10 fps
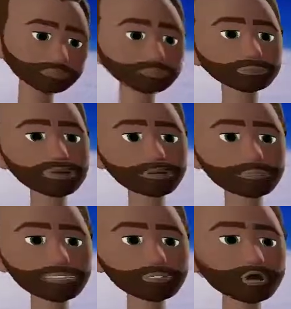We're going to
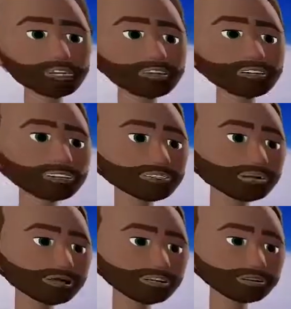explore a little bit about
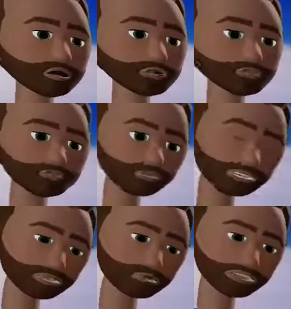the makeup of
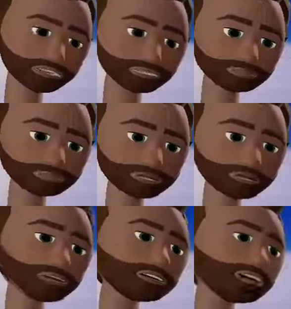it
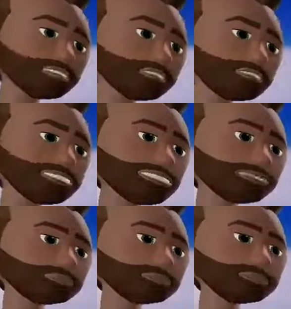and
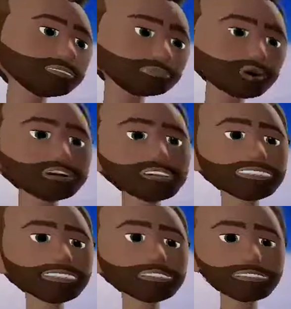why ozone
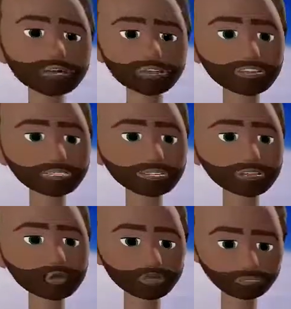is relevant
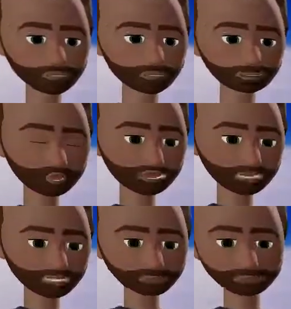to the world.
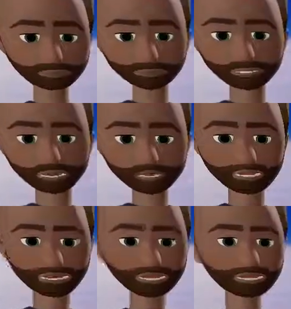We're then
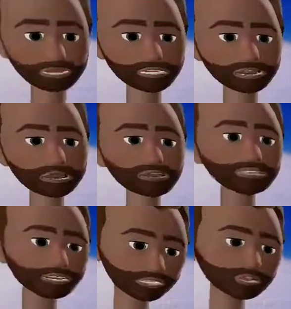going to look at an
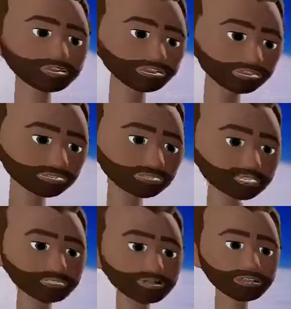issue in the next
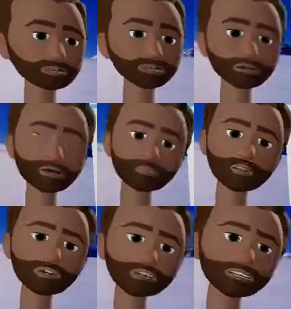chapter. We're going to
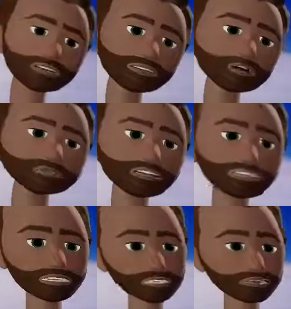look at, for lesson
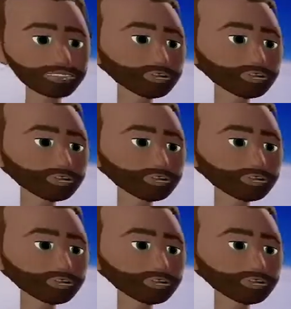two,